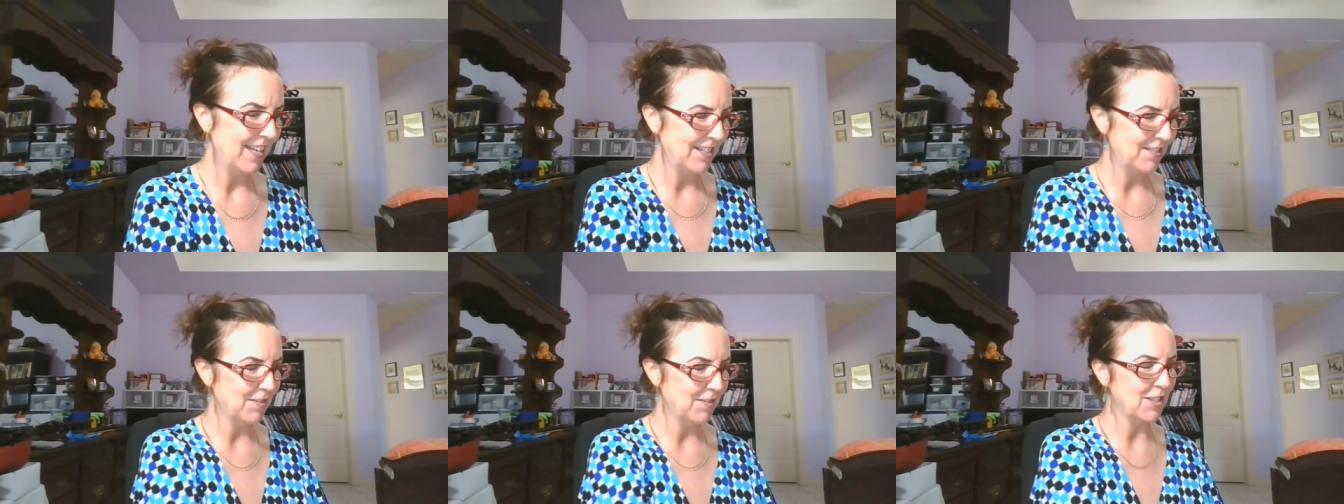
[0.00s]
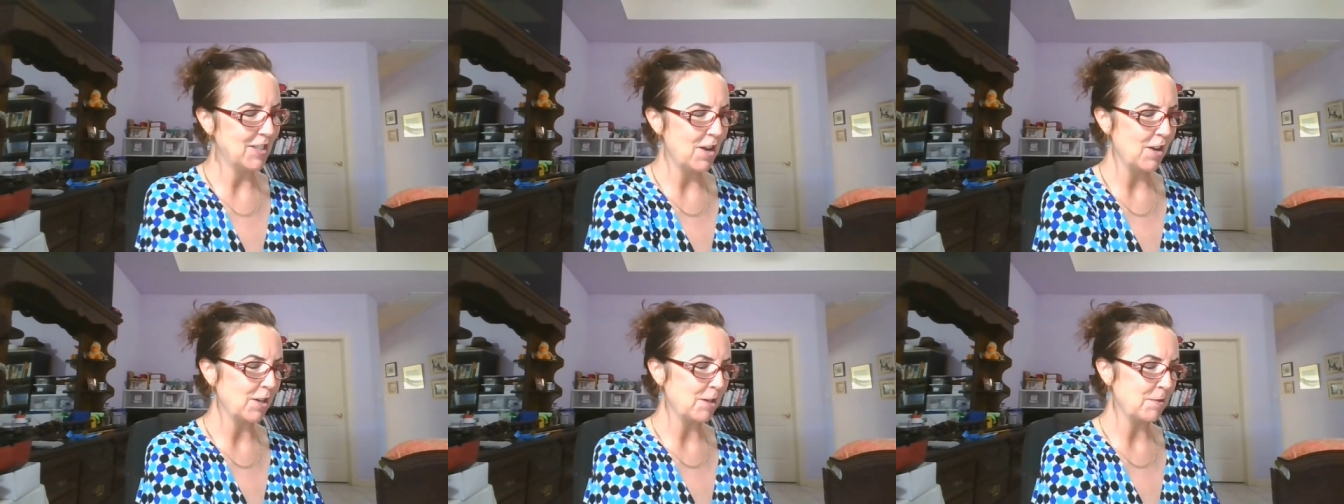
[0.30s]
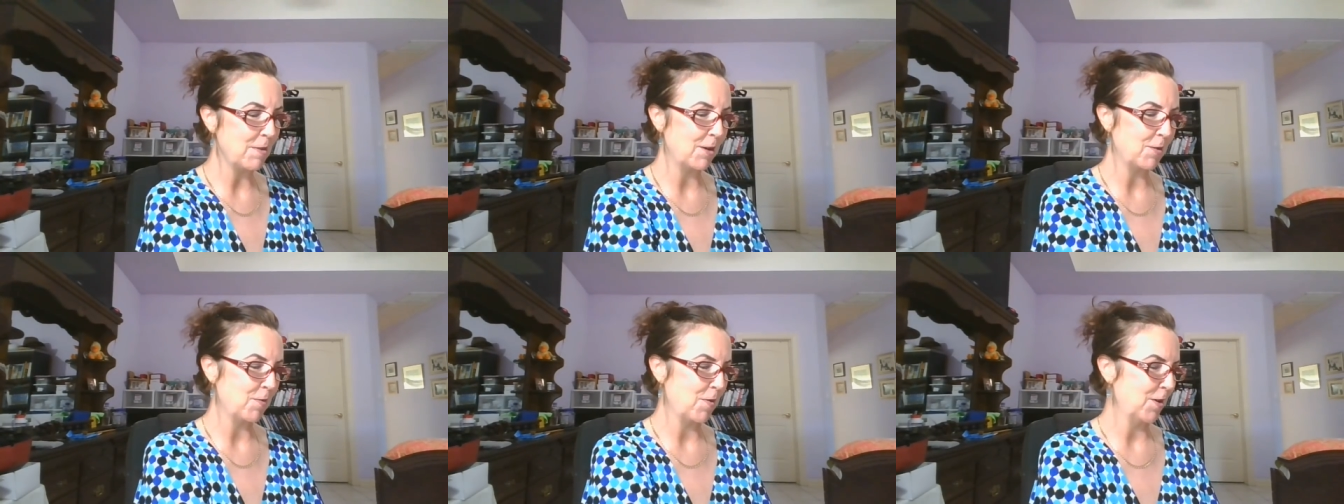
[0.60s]
he was talking
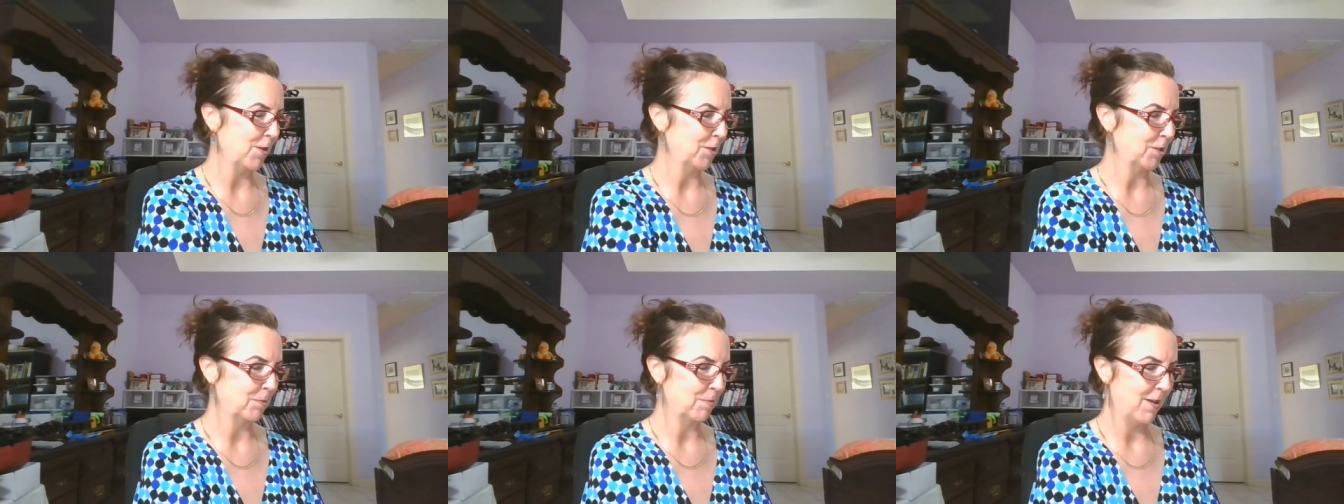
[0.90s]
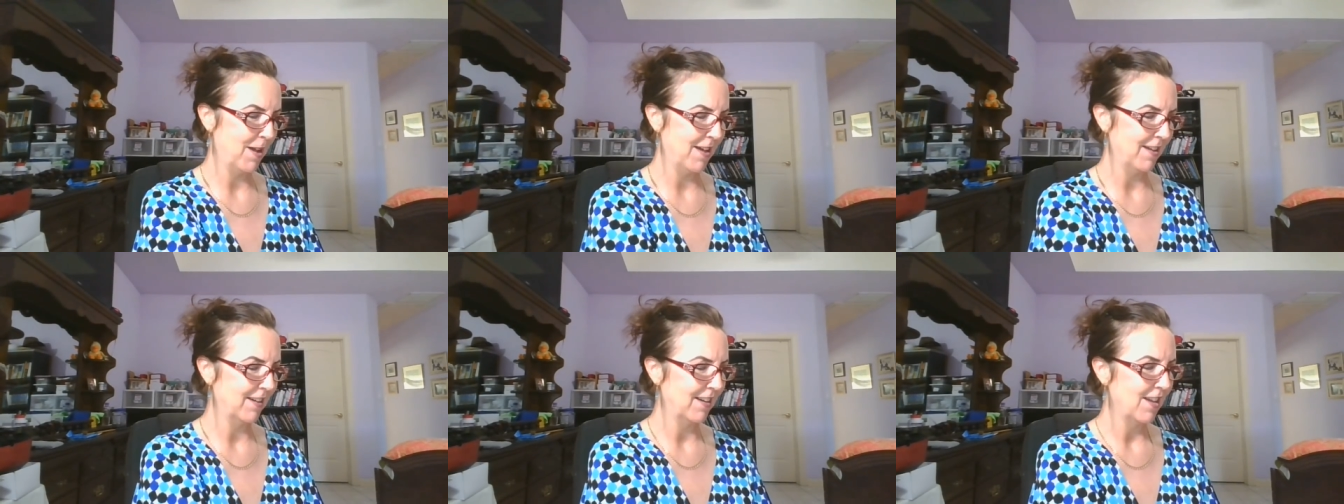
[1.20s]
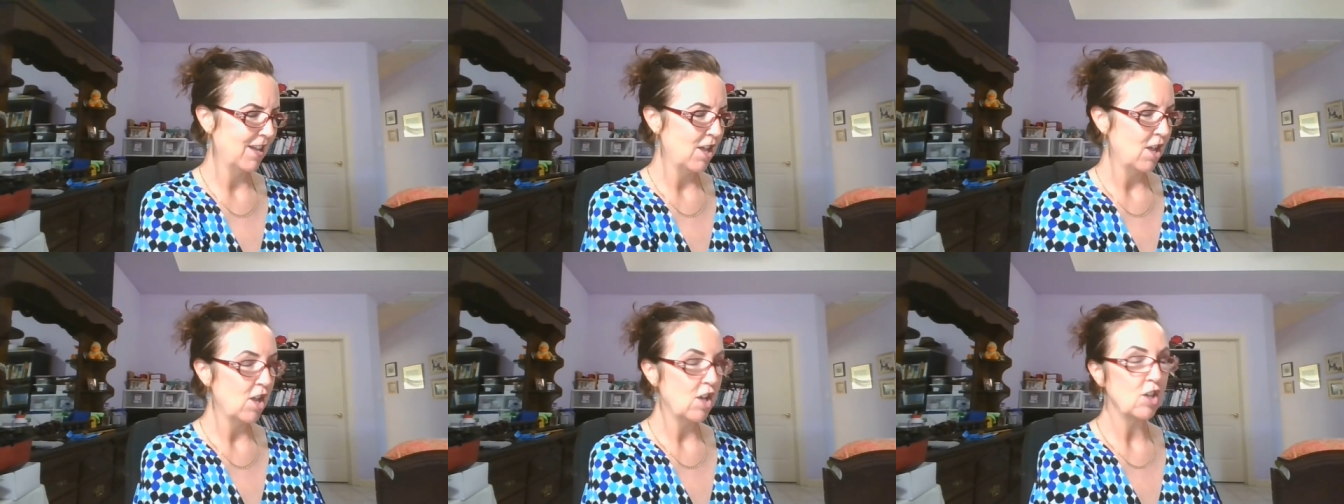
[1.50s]
about a water
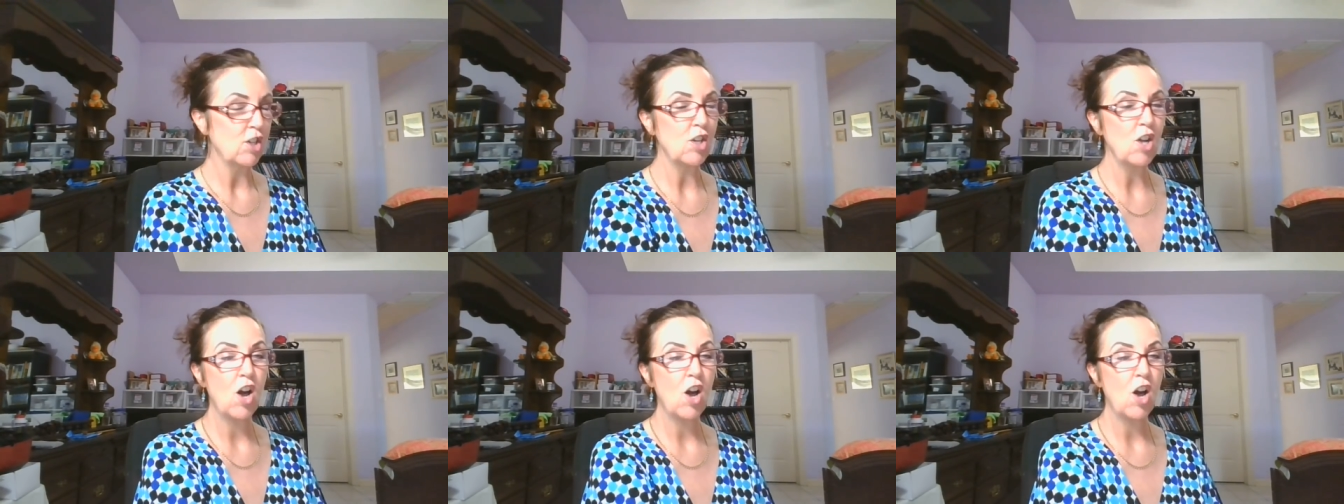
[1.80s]
stop.